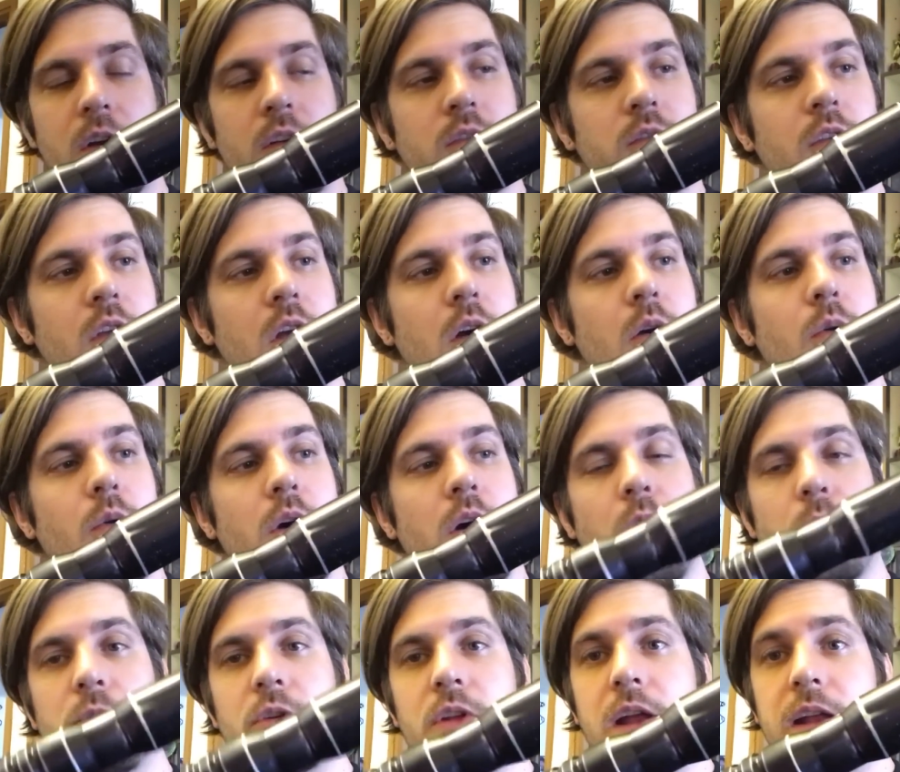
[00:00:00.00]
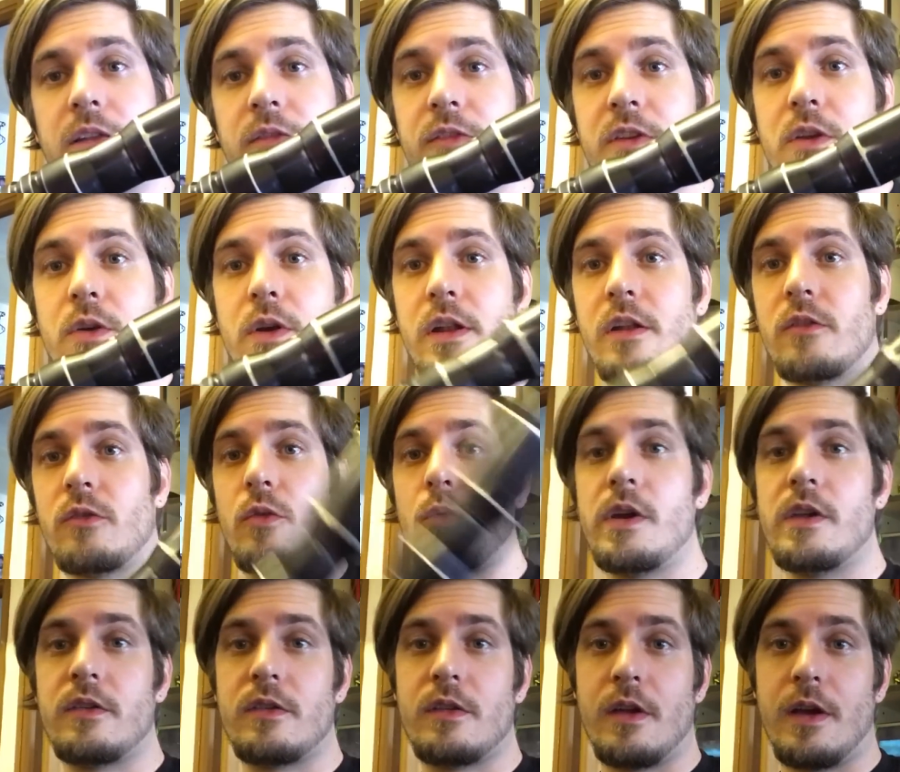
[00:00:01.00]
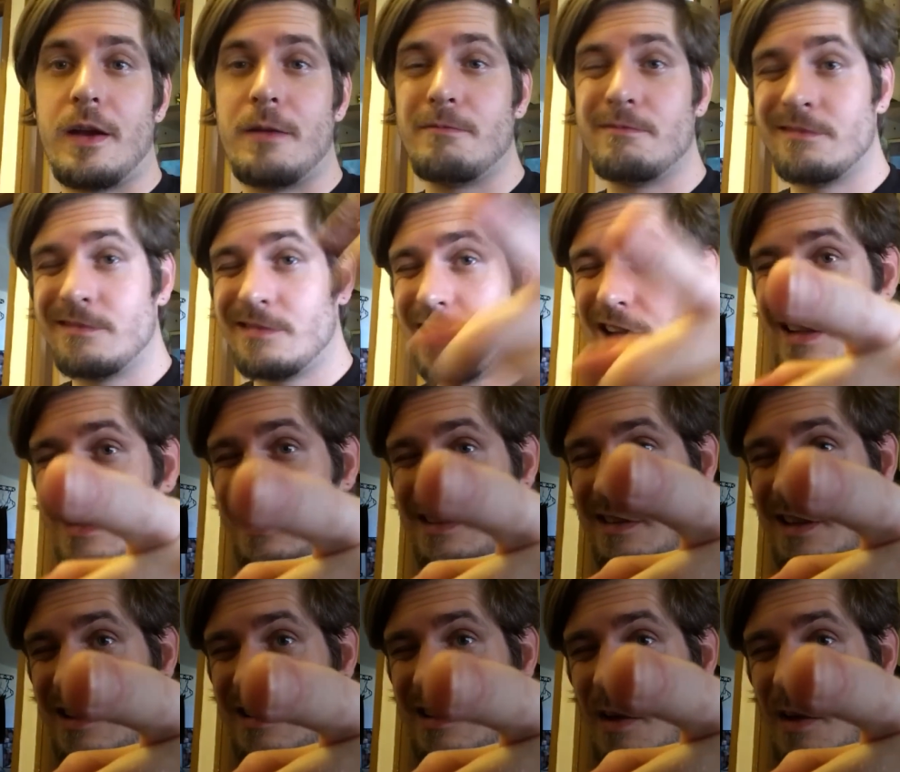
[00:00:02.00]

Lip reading: So I hope you liked the video, and as always, stay